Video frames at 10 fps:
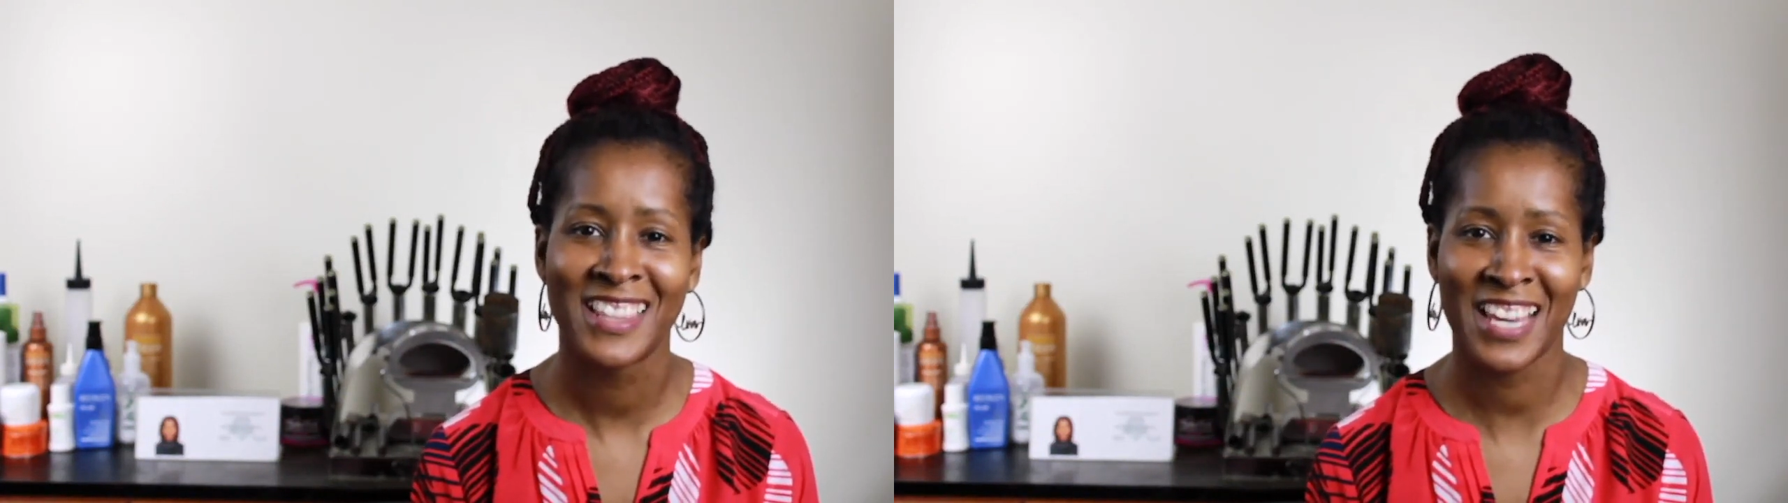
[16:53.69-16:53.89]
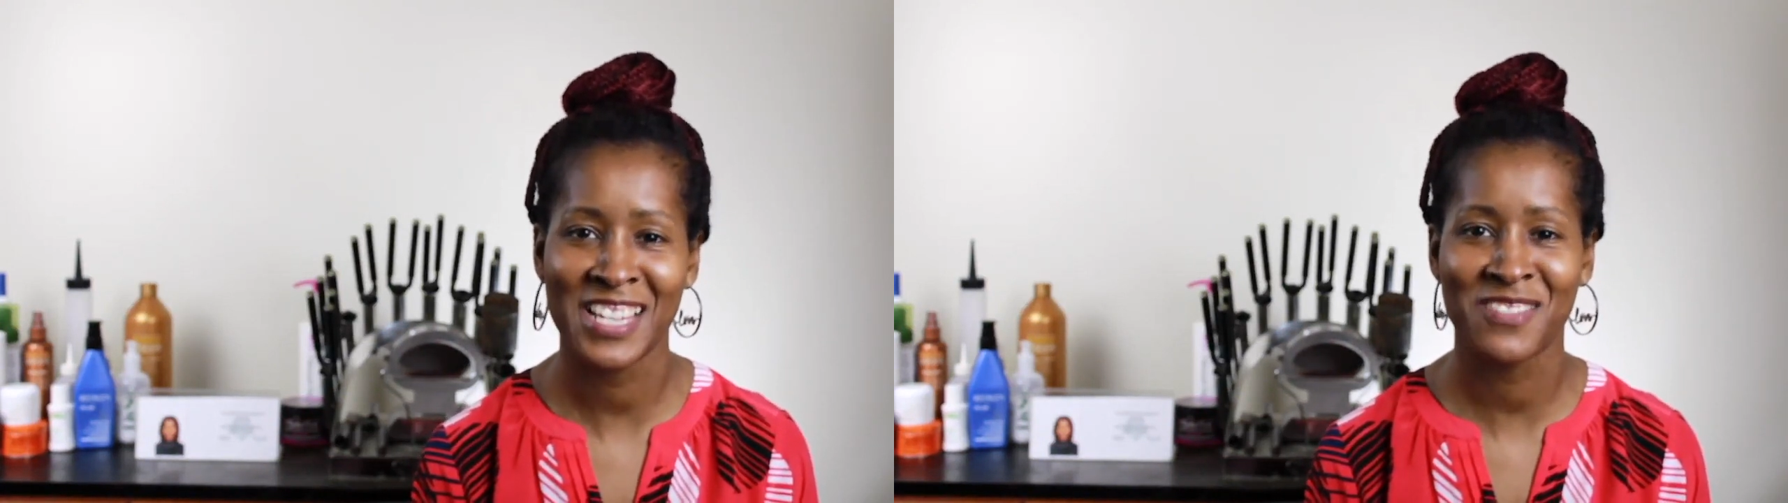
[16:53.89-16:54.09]

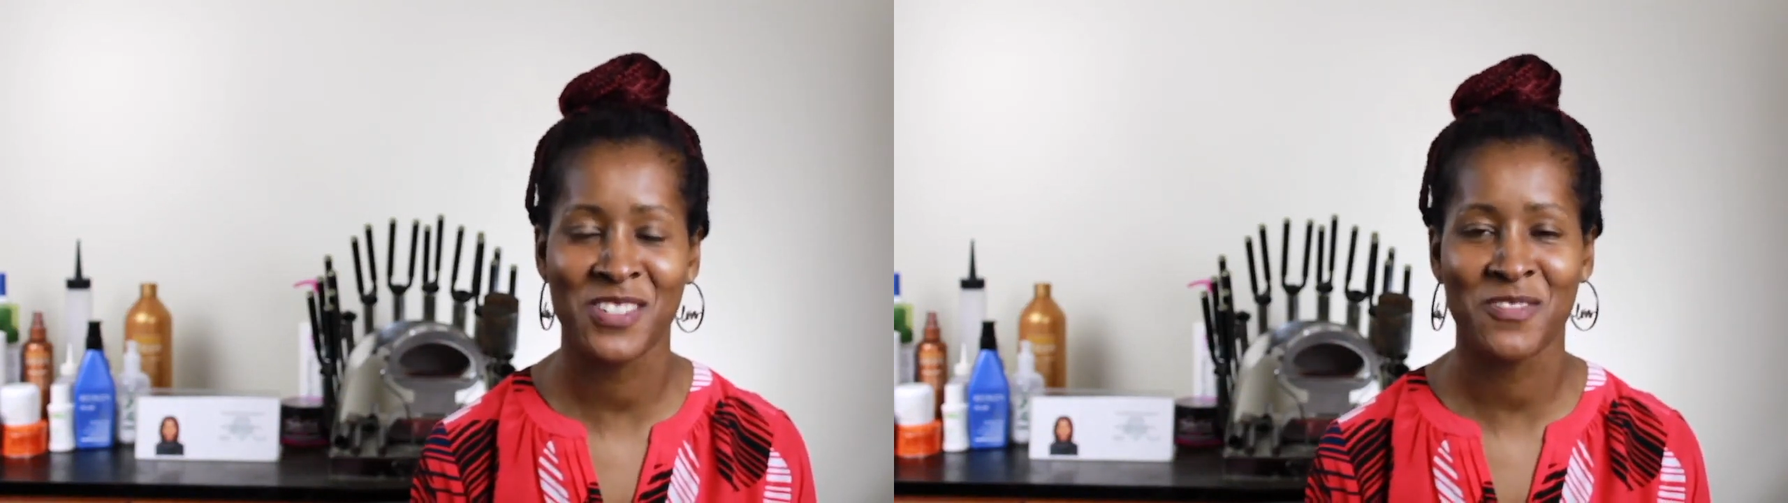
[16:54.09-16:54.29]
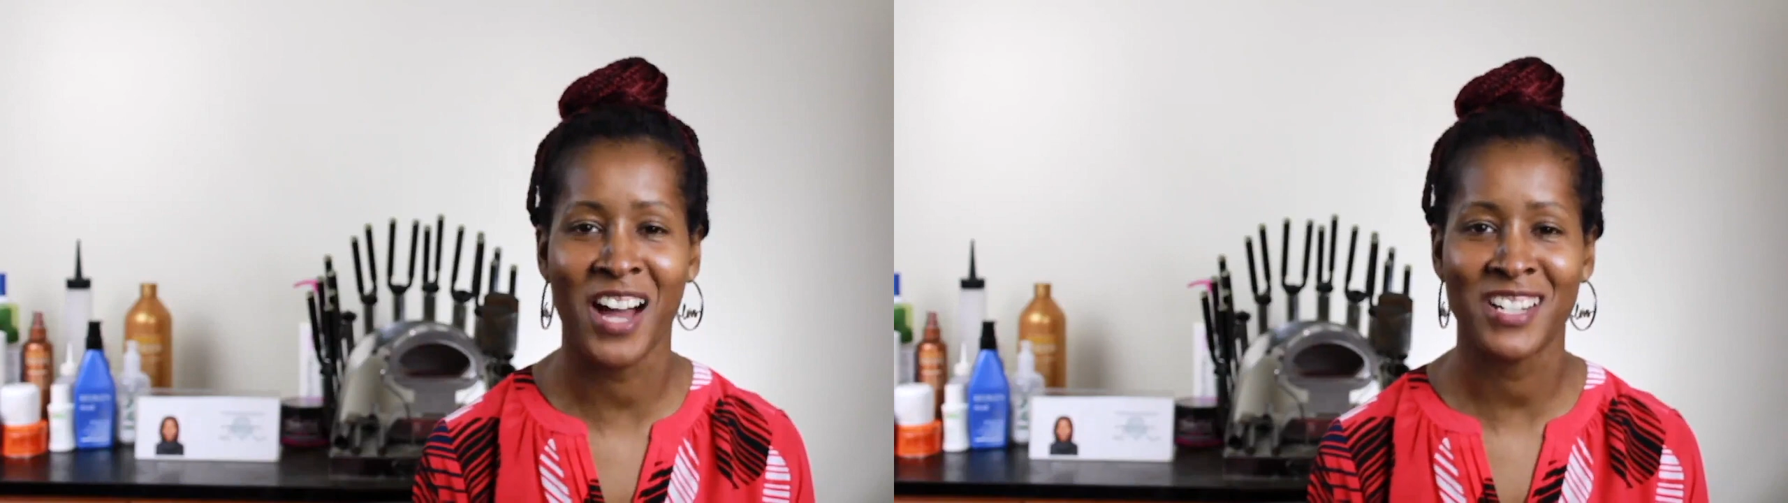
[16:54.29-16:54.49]
Thanks
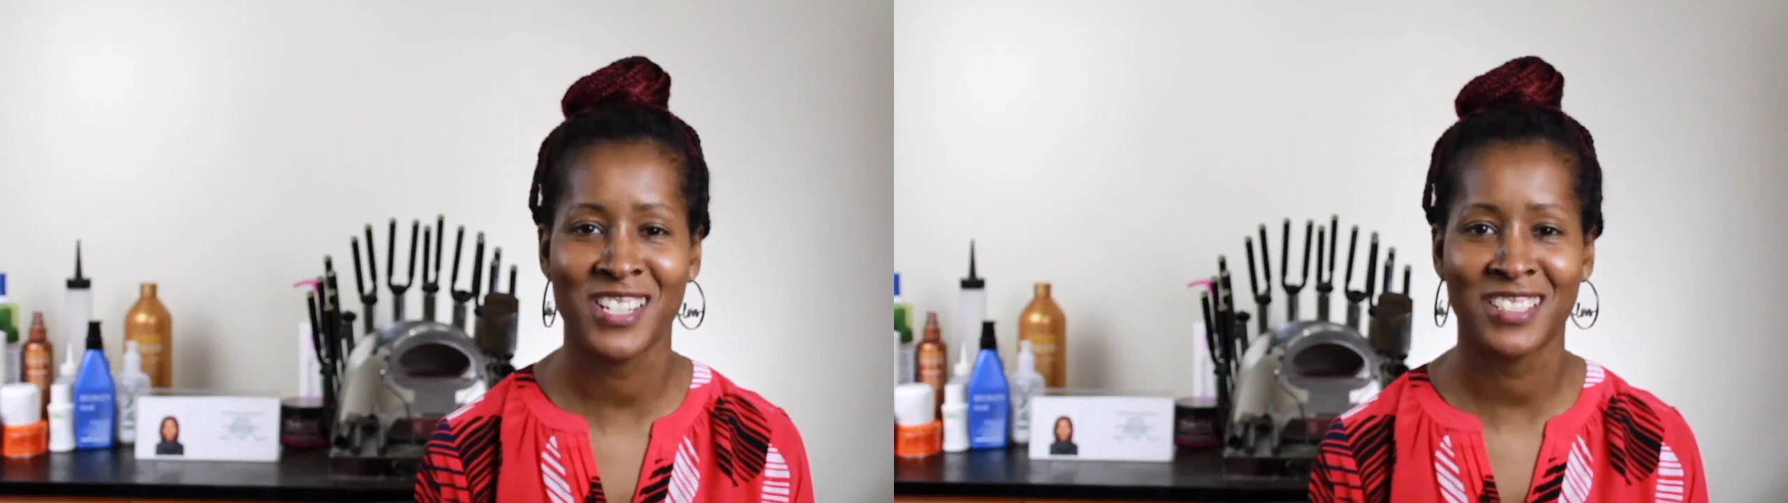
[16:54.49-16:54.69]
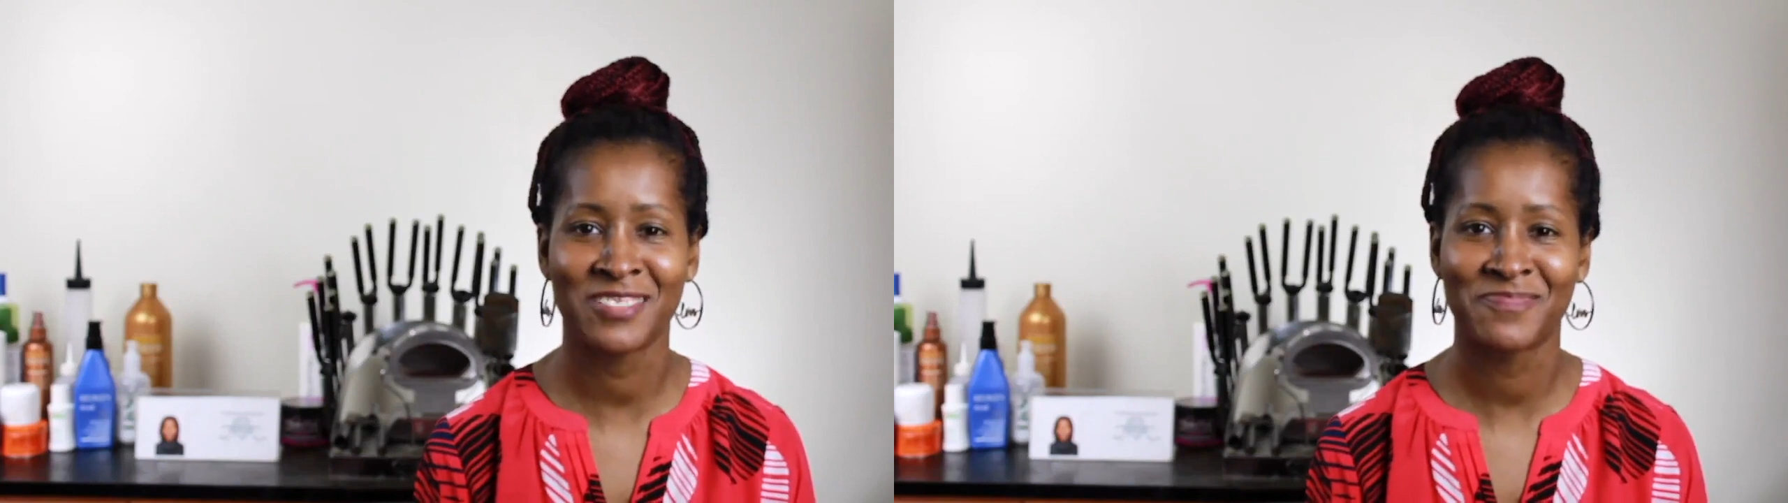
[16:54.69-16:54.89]
for
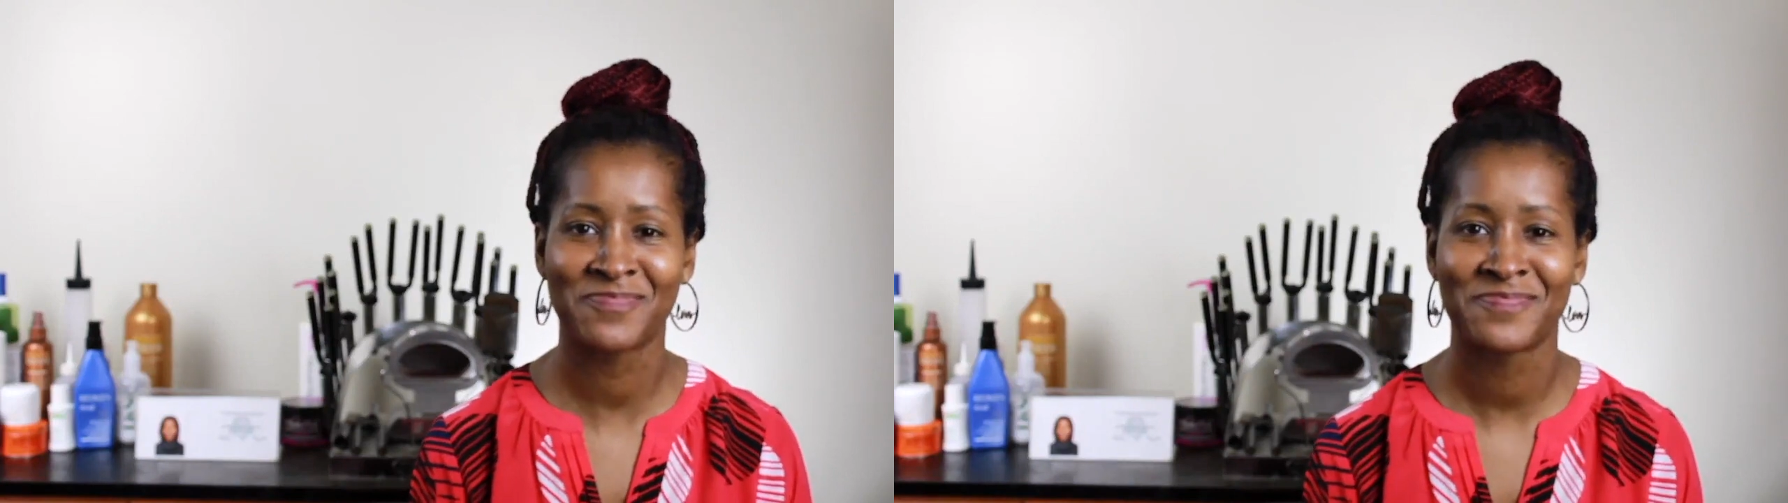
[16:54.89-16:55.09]
watching.